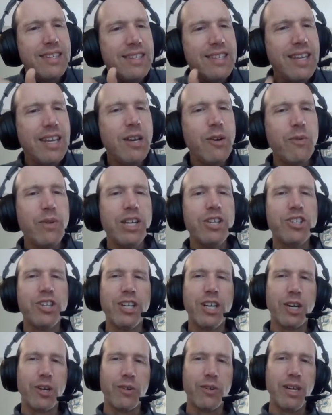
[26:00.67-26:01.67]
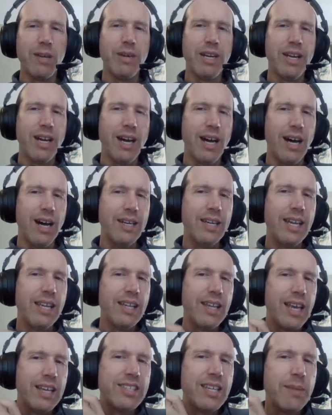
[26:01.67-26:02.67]
didn't reach an agreement on,
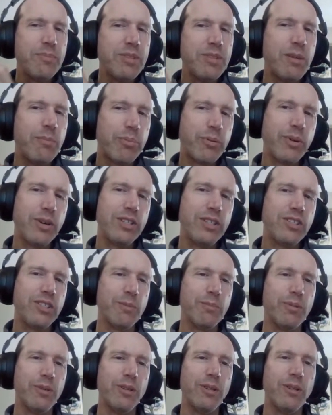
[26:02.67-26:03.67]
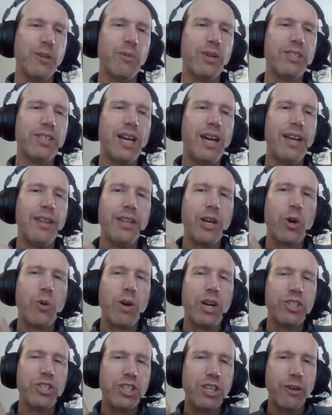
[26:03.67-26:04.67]
except in principle, was on the
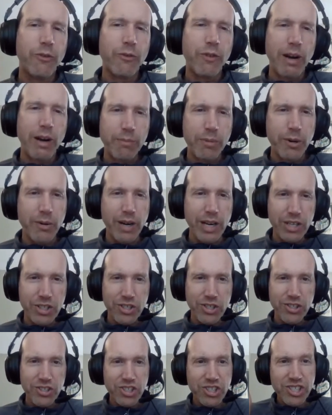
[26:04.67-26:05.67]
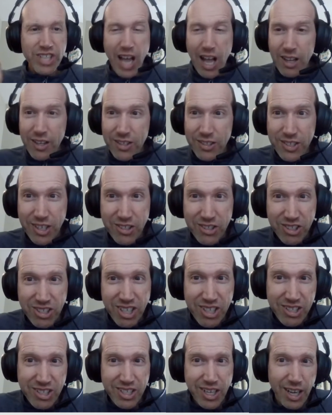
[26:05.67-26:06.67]
question of reparations. Stalin's
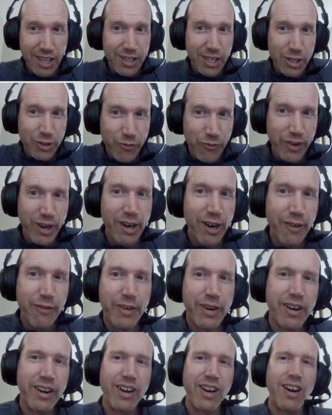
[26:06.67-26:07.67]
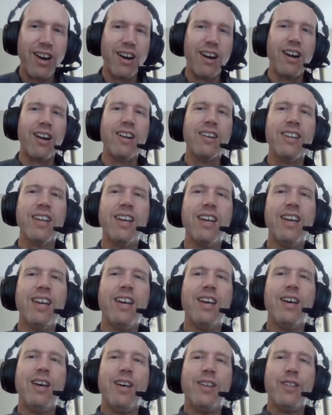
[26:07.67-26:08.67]
insisted on this very, very hard.
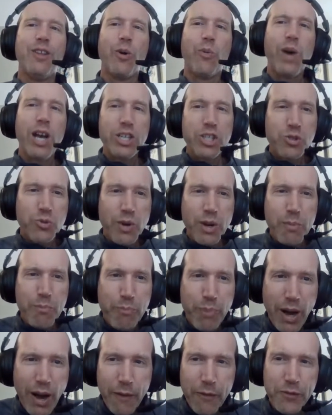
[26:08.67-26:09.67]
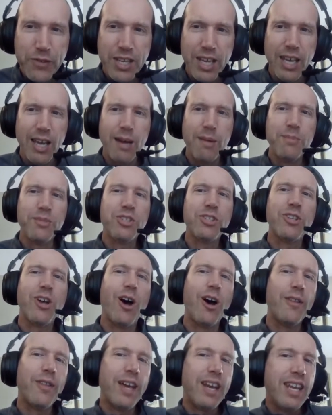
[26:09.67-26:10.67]
The West rebuffed him,
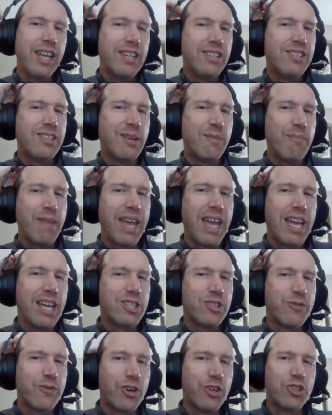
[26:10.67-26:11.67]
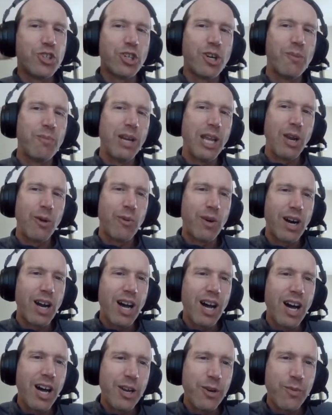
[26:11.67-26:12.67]
saw that his demands for Germany were
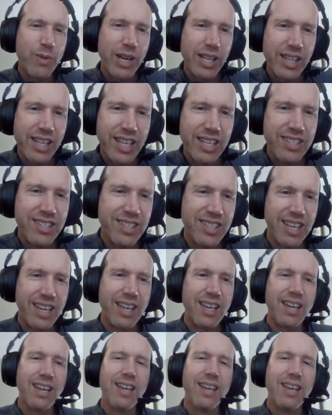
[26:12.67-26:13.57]
unrealistic,